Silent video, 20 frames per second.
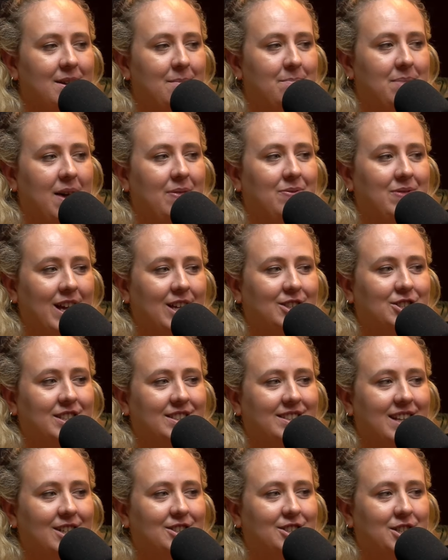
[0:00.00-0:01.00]
mm. but I hmm. think she
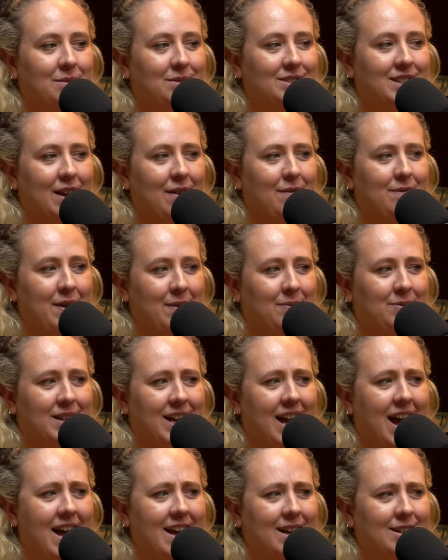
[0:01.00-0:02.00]
said she was like
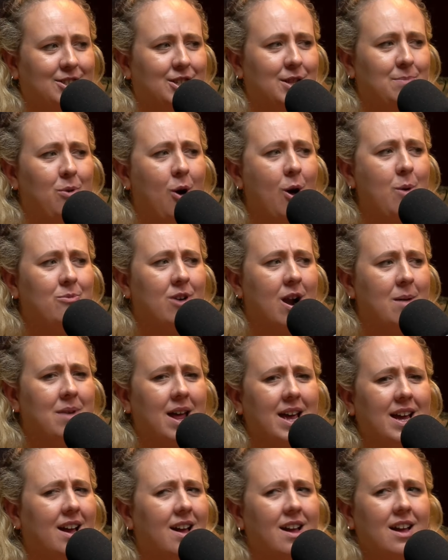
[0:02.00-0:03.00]
58 to the okay. point where I'm
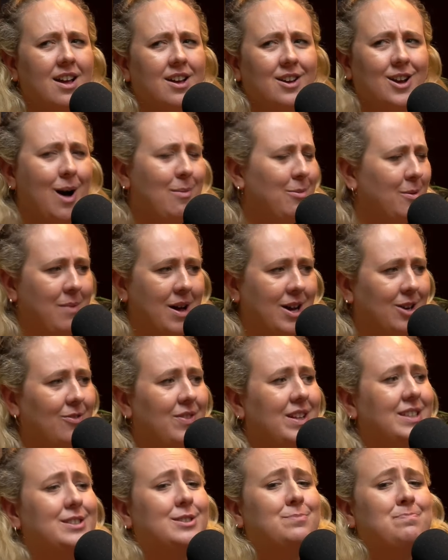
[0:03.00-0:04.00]
like, come on, Michael,
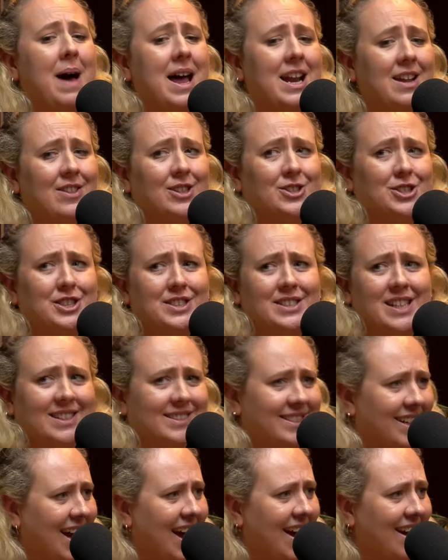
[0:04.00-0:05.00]
this at, is better that she's
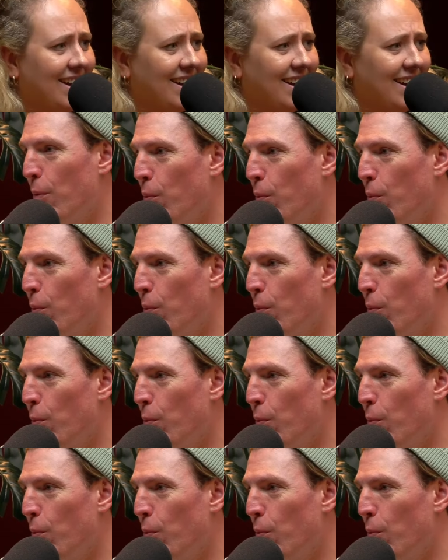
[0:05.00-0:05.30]
68.